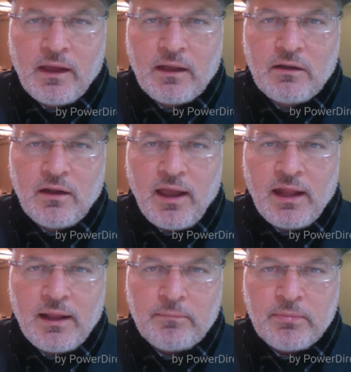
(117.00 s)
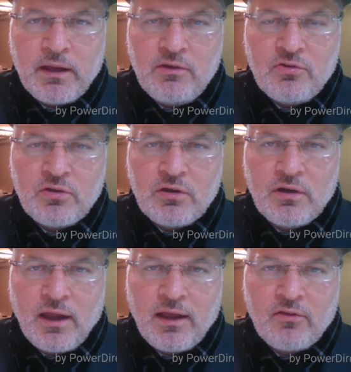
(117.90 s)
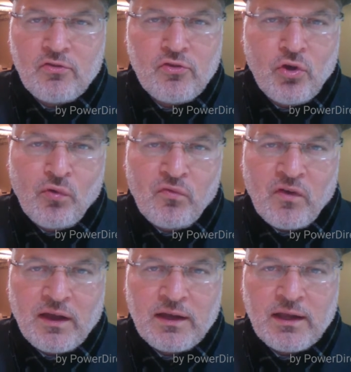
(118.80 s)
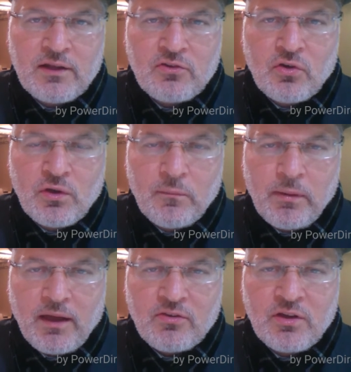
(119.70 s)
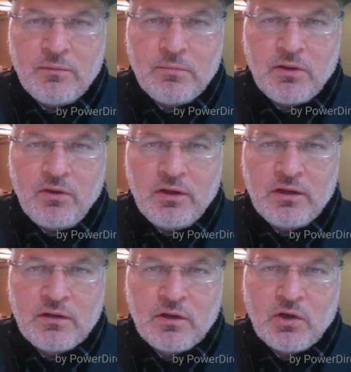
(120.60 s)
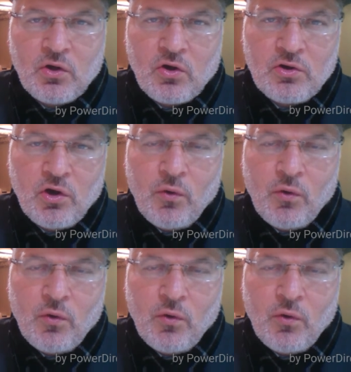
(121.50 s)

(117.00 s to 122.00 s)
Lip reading: and adaptation has no finance, no capacity building, or